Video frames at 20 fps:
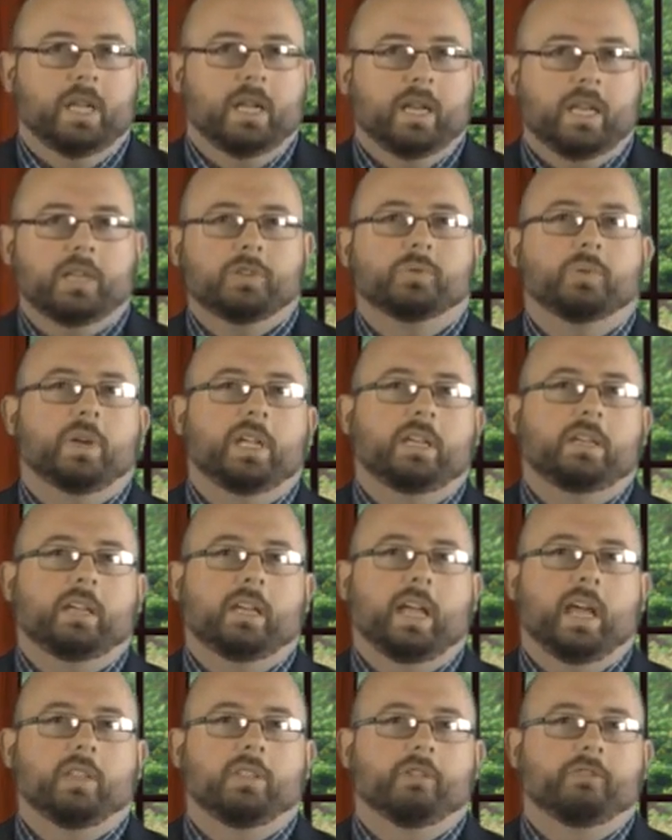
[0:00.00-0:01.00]
Let's read
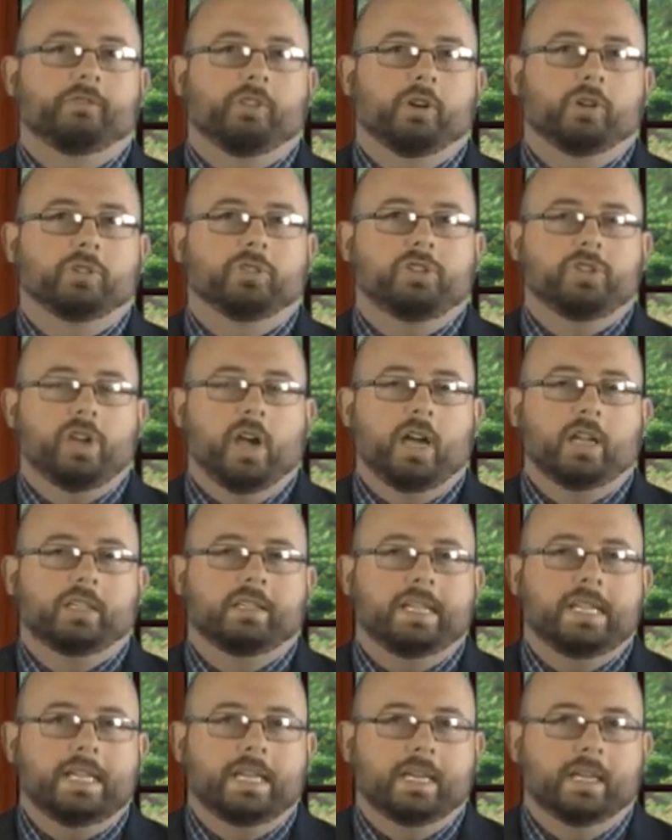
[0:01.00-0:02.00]
together first John
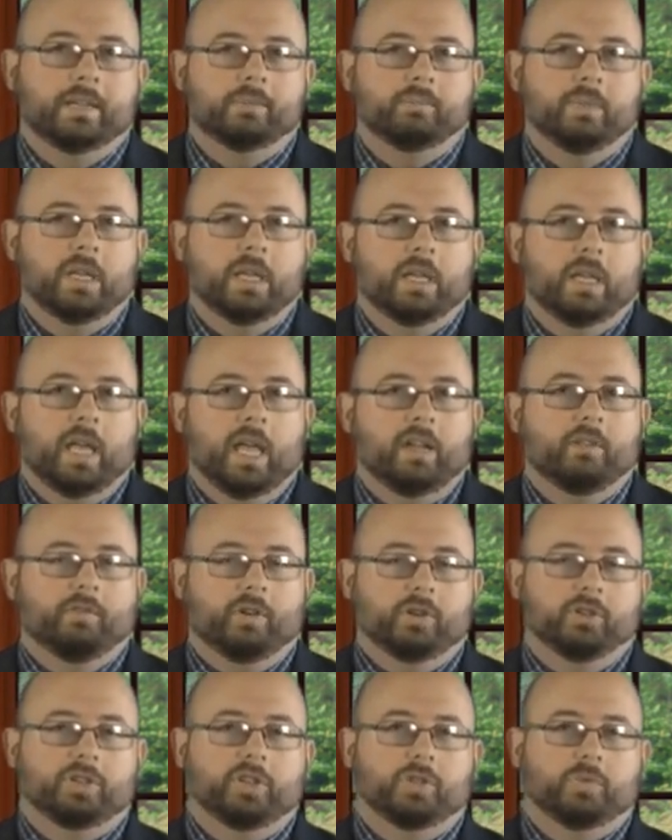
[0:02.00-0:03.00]
10 and
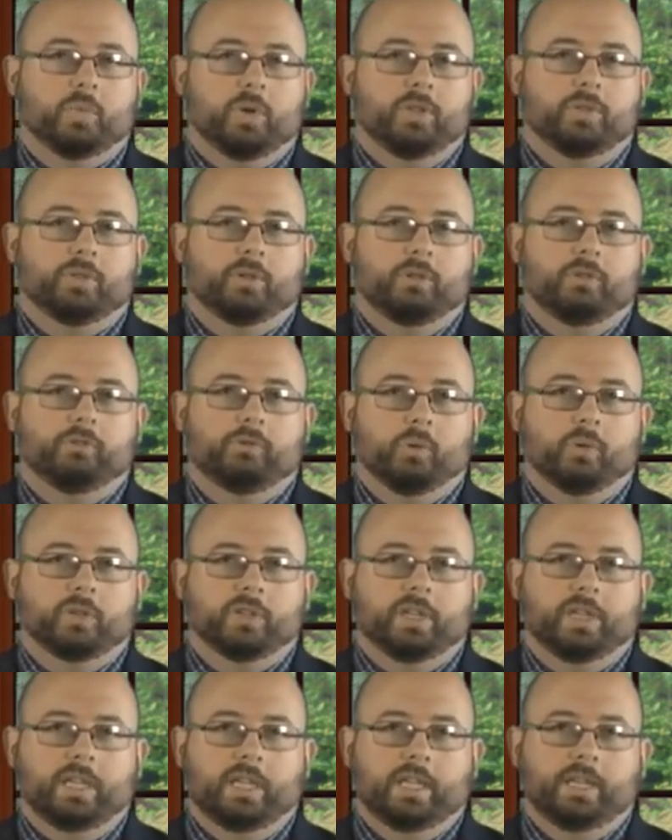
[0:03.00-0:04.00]
verses 1 through
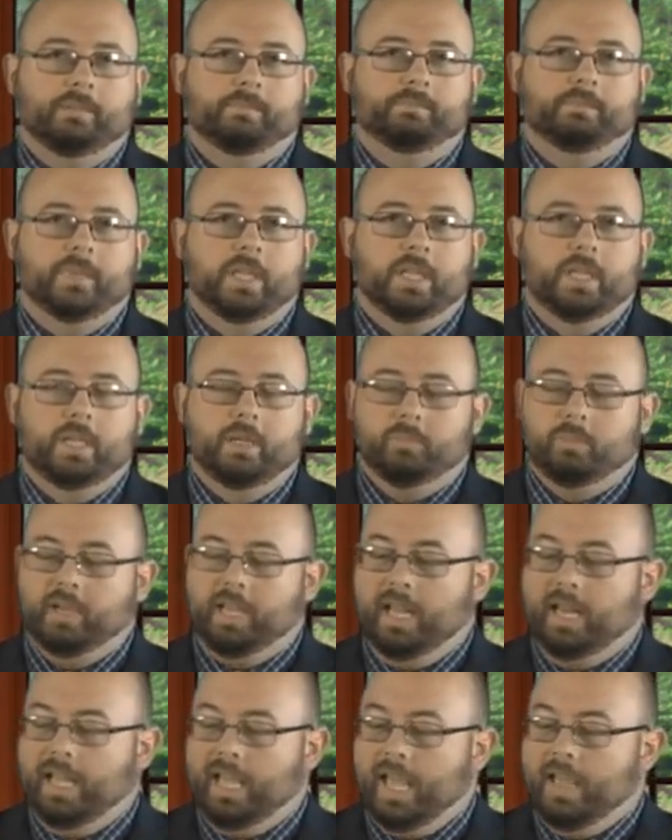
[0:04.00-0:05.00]
14.
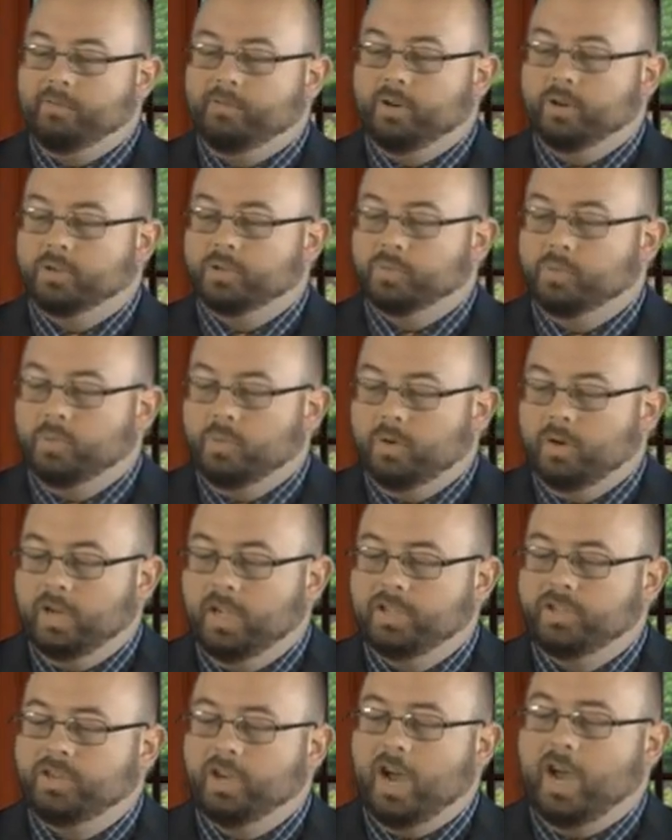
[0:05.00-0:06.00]
Beginning at verse
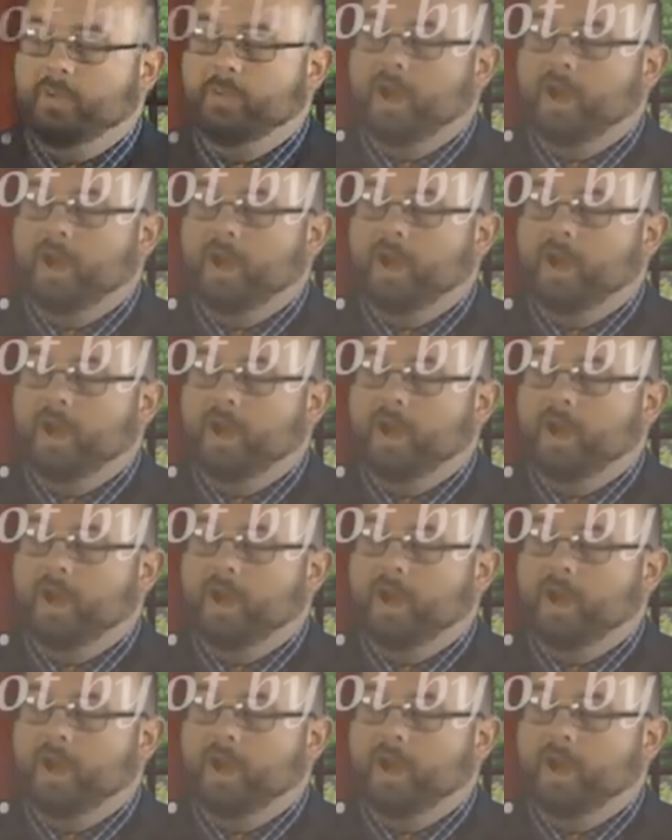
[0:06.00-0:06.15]
1, John